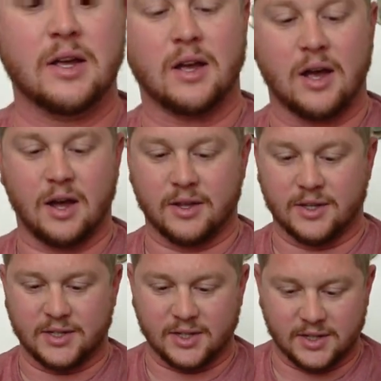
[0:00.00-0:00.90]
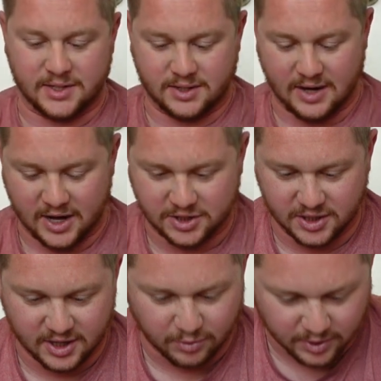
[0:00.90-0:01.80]
This is
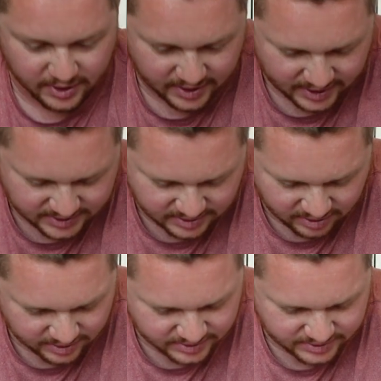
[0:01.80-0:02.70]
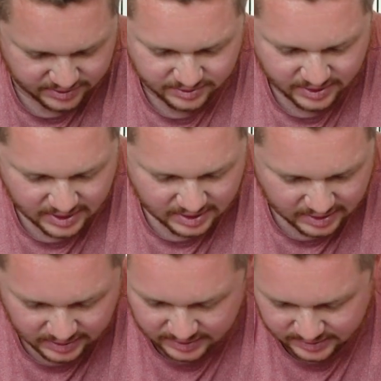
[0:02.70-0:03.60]
actually like a really nice card too.
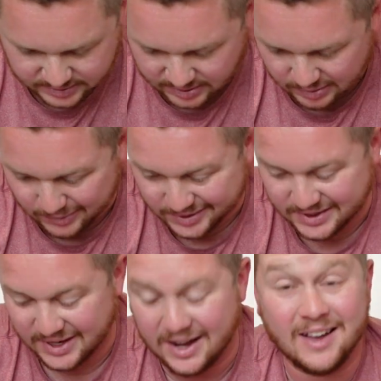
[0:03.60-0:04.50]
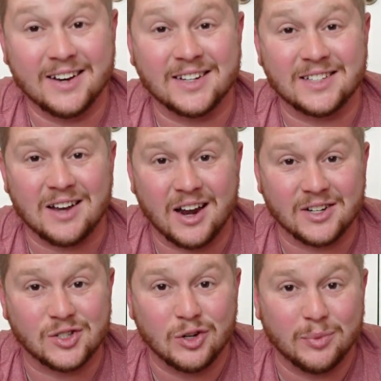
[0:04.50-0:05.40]
So once again, it's not a
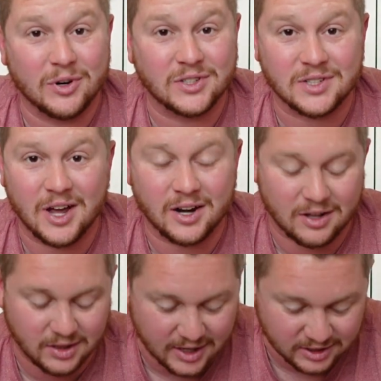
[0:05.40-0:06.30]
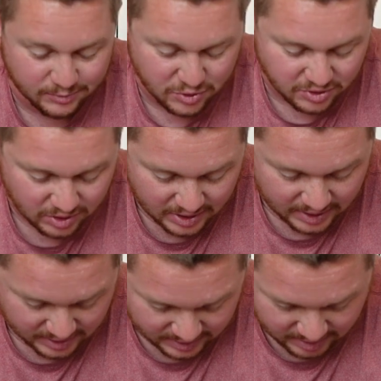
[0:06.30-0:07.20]
super, it's not a collectible.
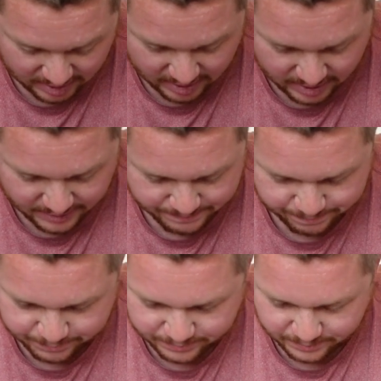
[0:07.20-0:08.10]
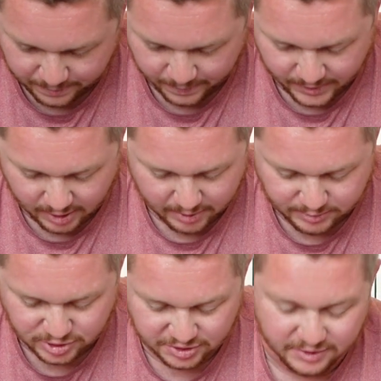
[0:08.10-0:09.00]
I mean, I'm
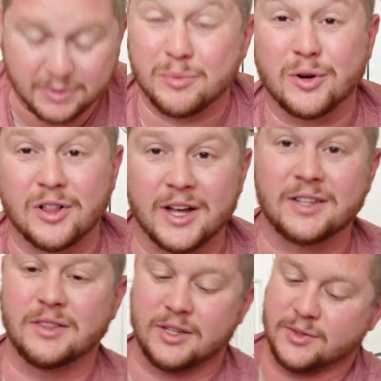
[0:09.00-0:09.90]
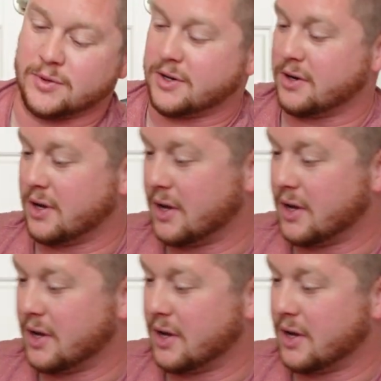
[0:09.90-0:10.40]
sure some people collect this one,